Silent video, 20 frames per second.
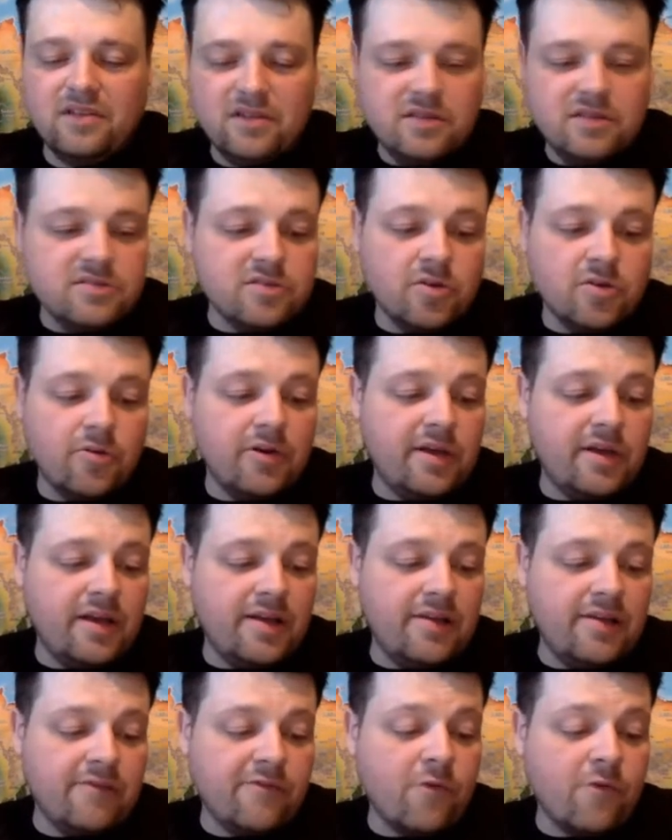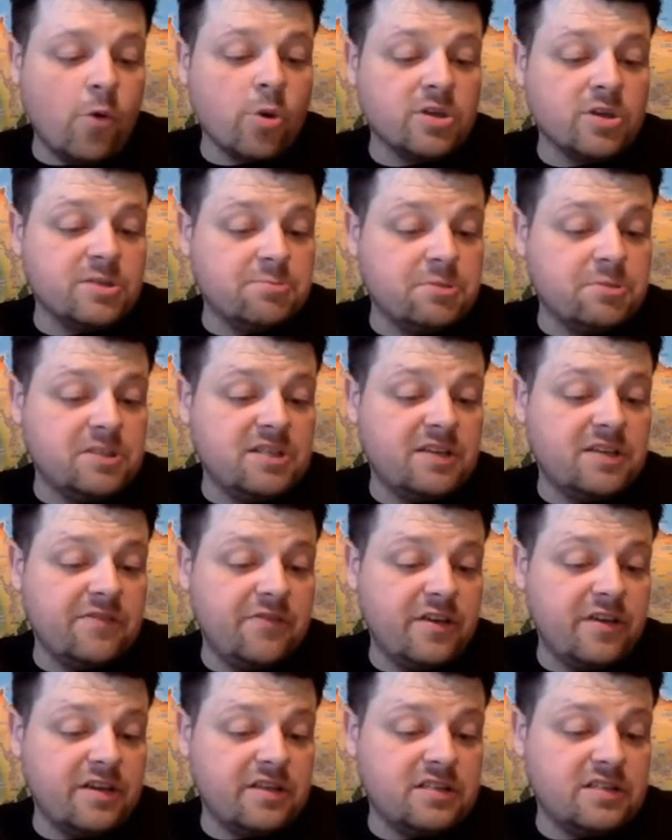So, for
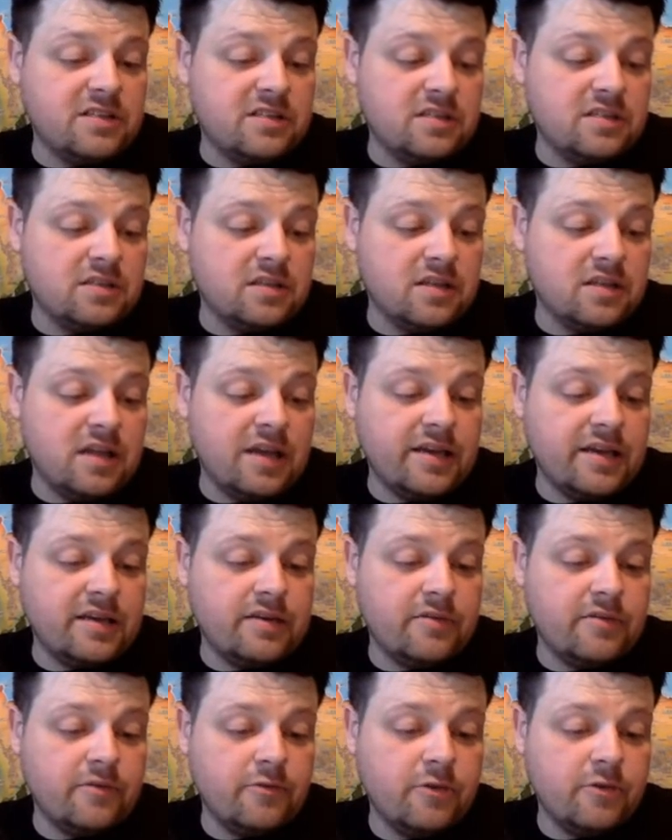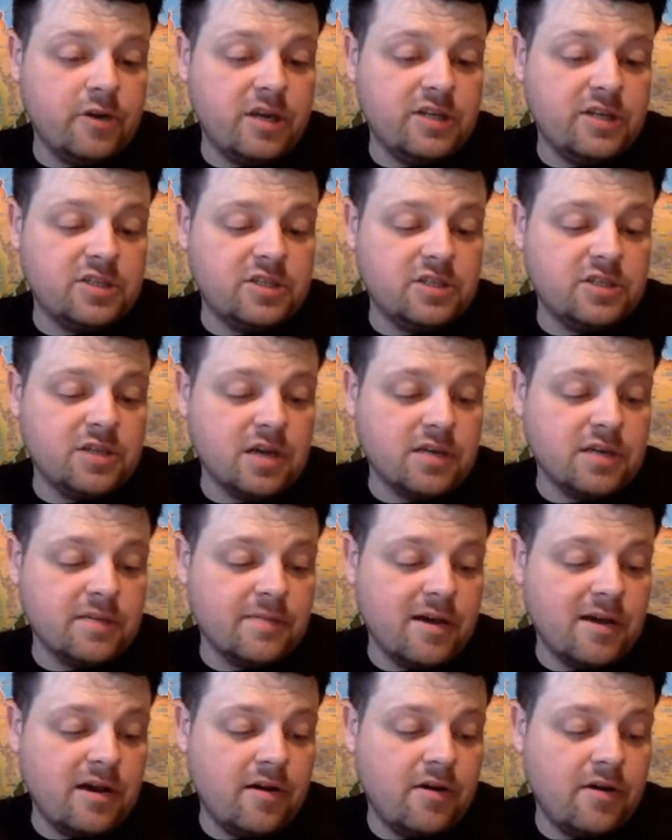specifics, like what I just talked
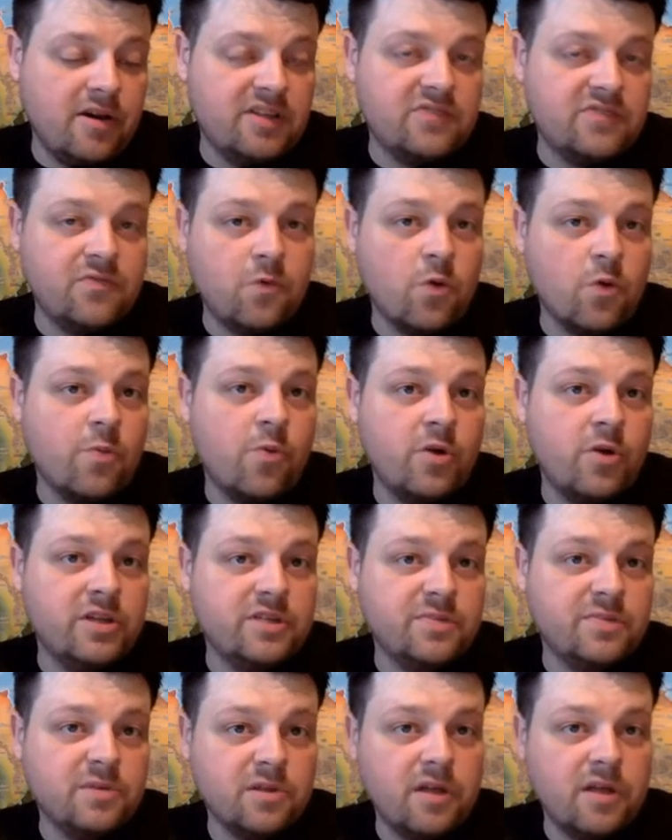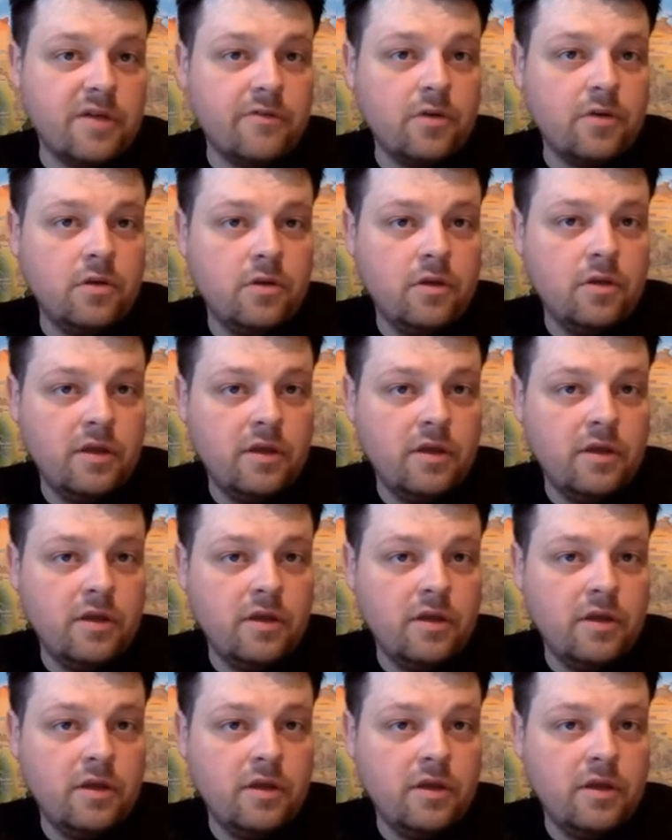about, it's 4 points per level.